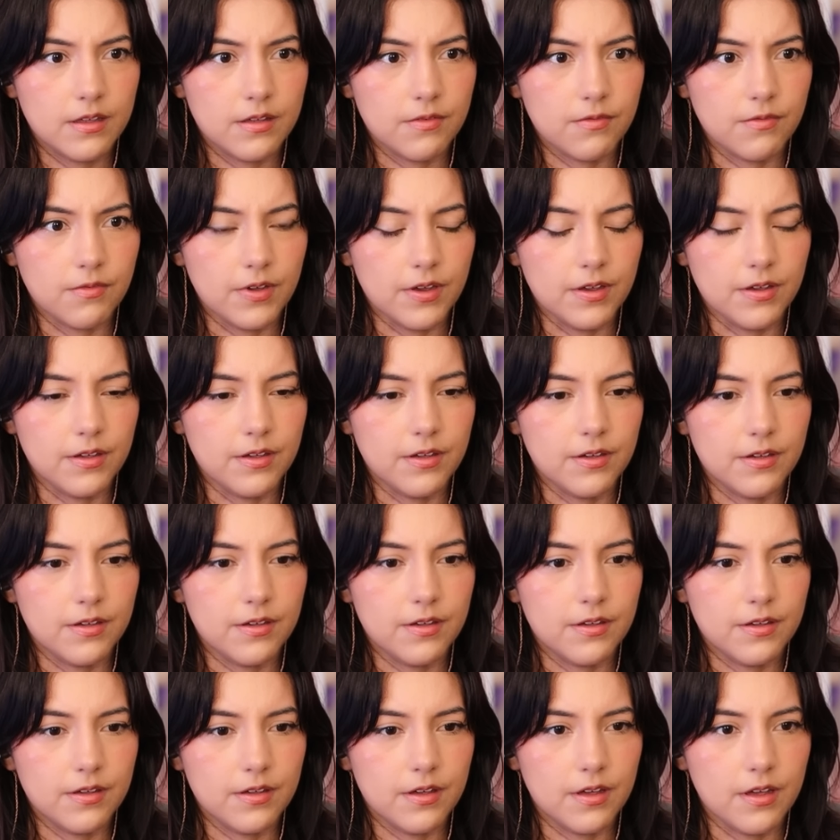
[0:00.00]
Wait.
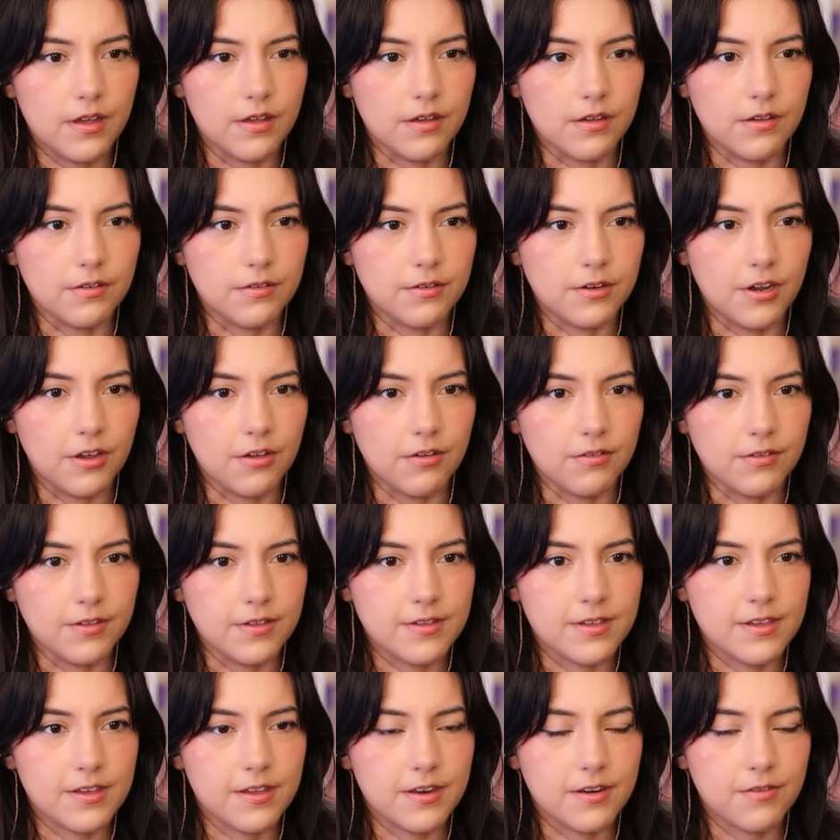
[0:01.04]
Oh no,
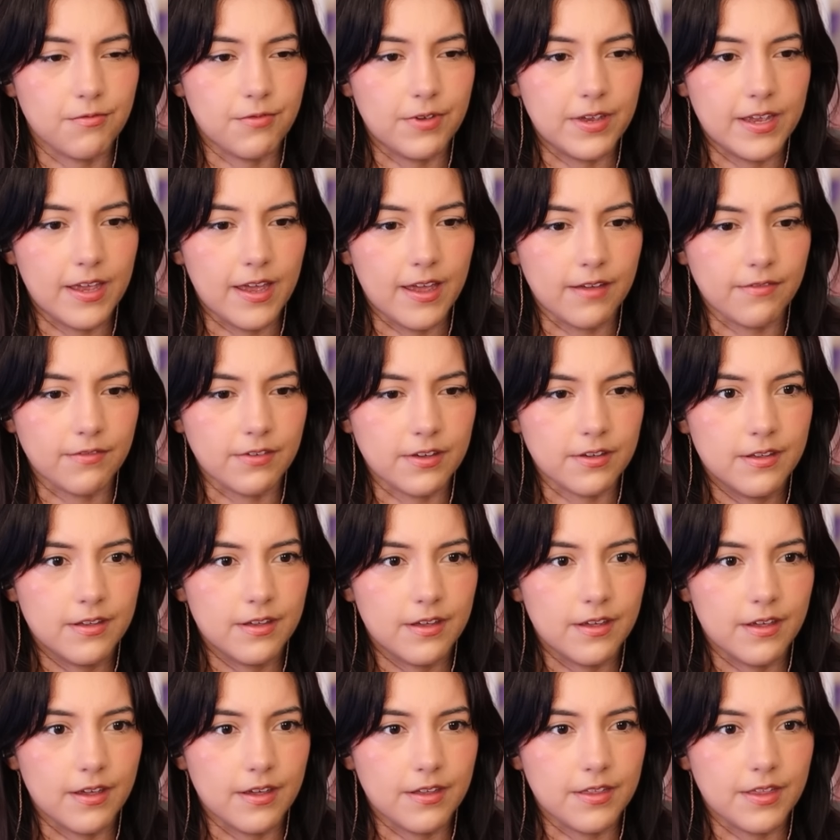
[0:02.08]
is he gonna wreak havoc?
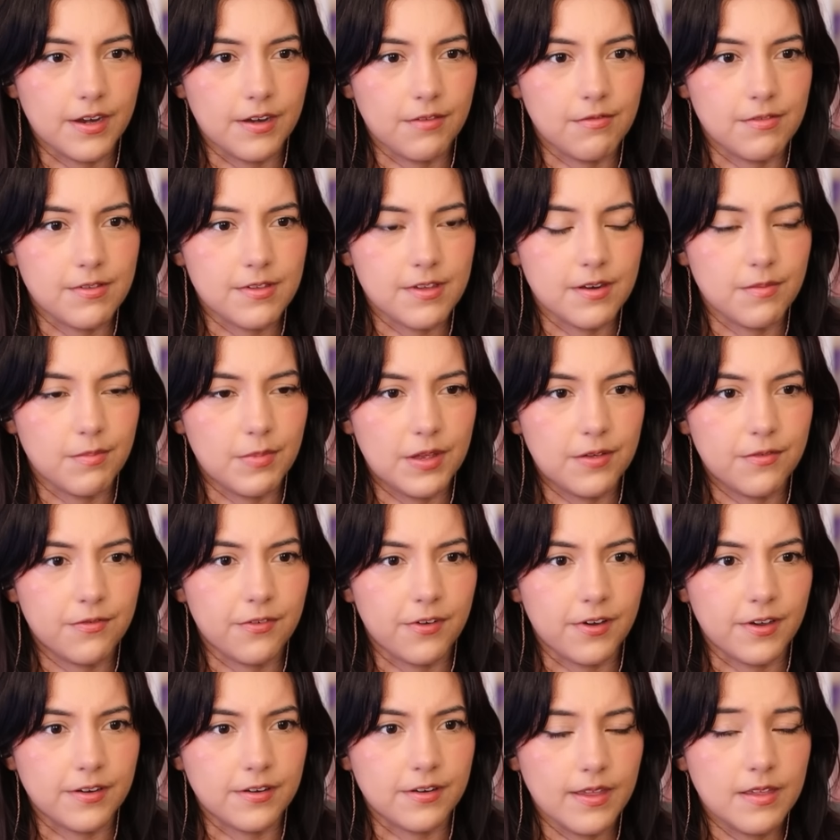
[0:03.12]
I thought he was gonna be a
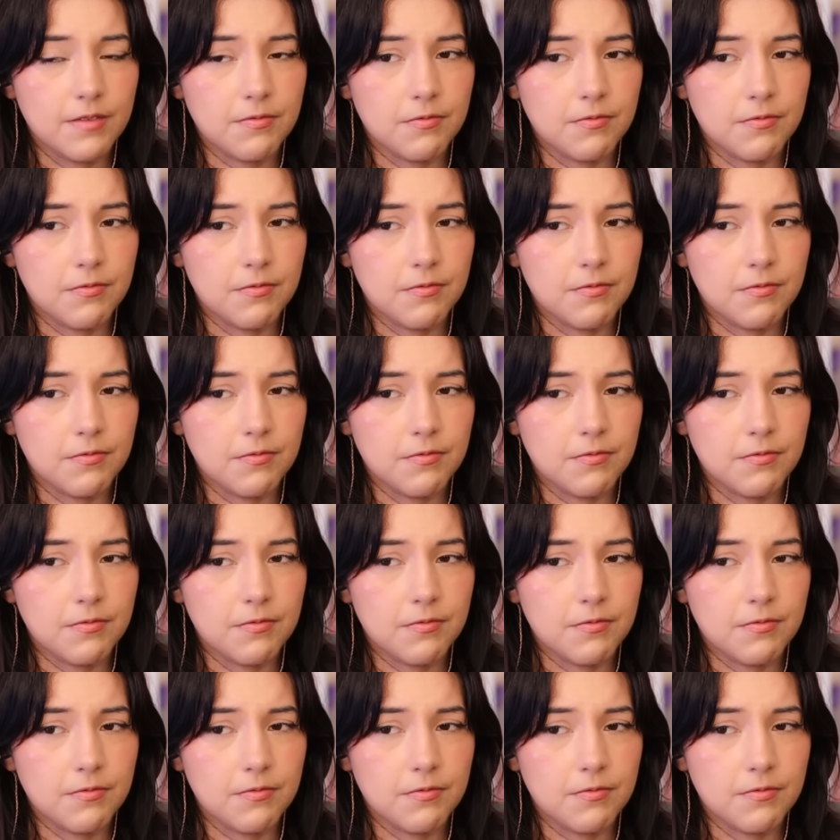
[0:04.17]
friend.